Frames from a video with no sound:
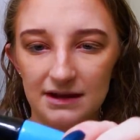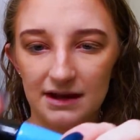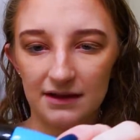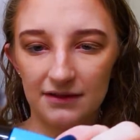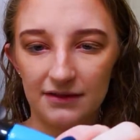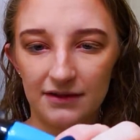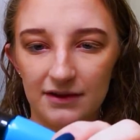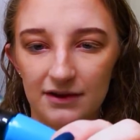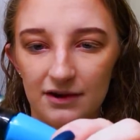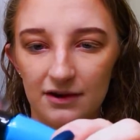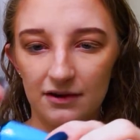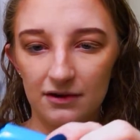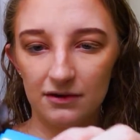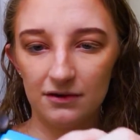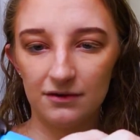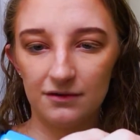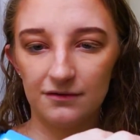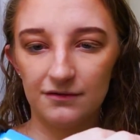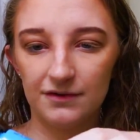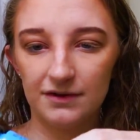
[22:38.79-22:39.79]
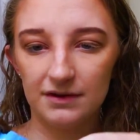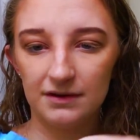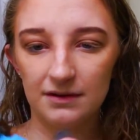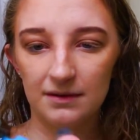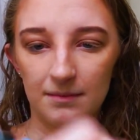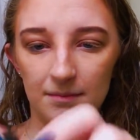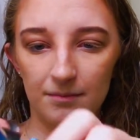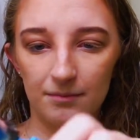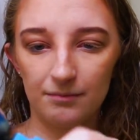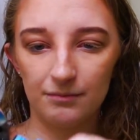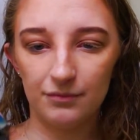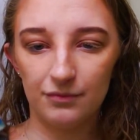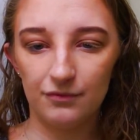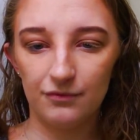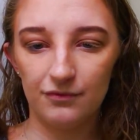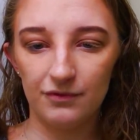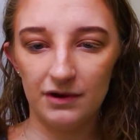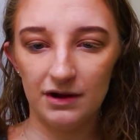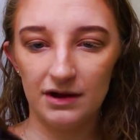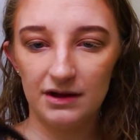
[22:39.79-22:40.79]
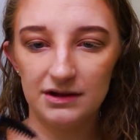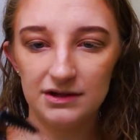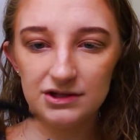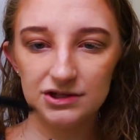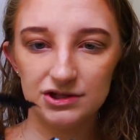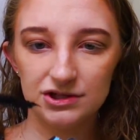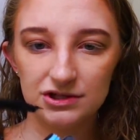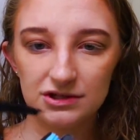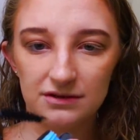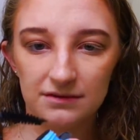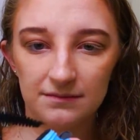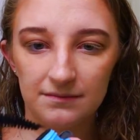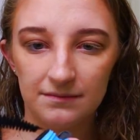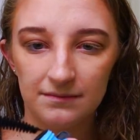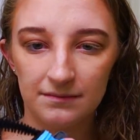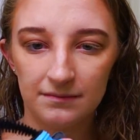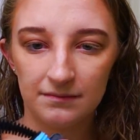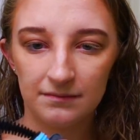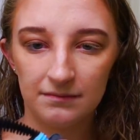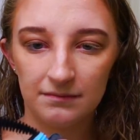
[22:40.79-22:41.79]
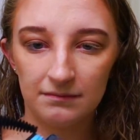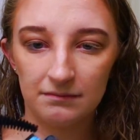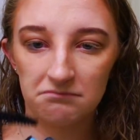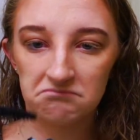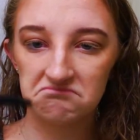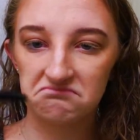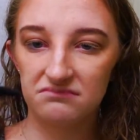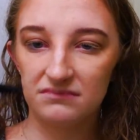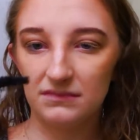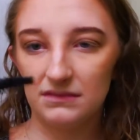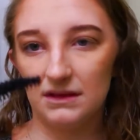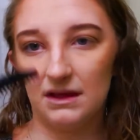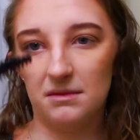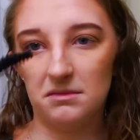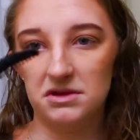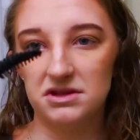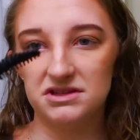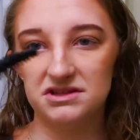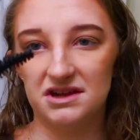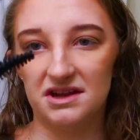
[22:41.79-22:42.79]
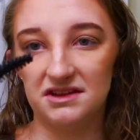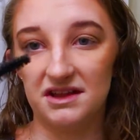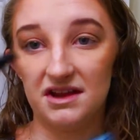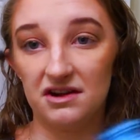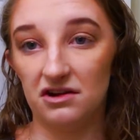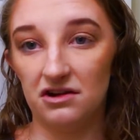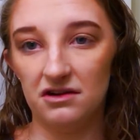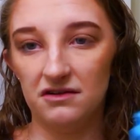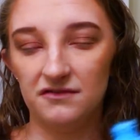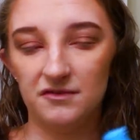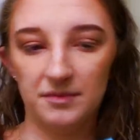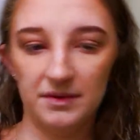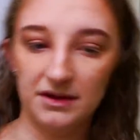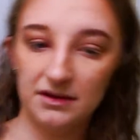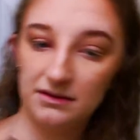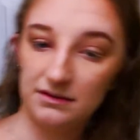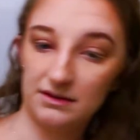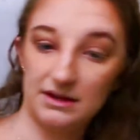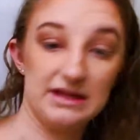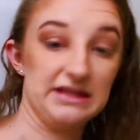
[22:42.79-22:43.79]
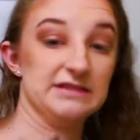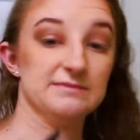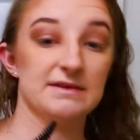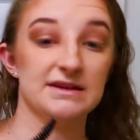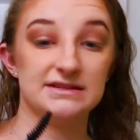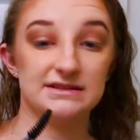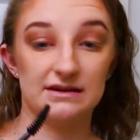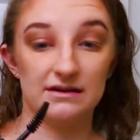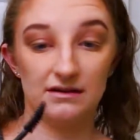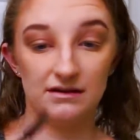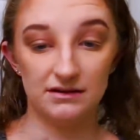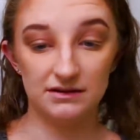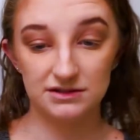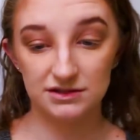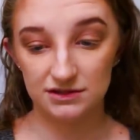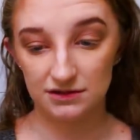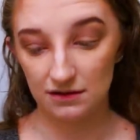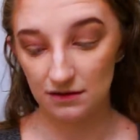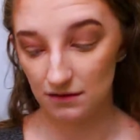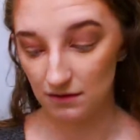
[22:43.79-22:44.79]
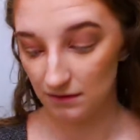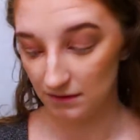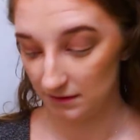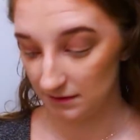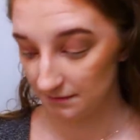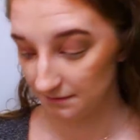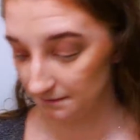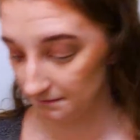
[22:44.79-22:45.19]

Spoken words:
It's got the curved brush. I mean, it's not that curved, but it's mascara. So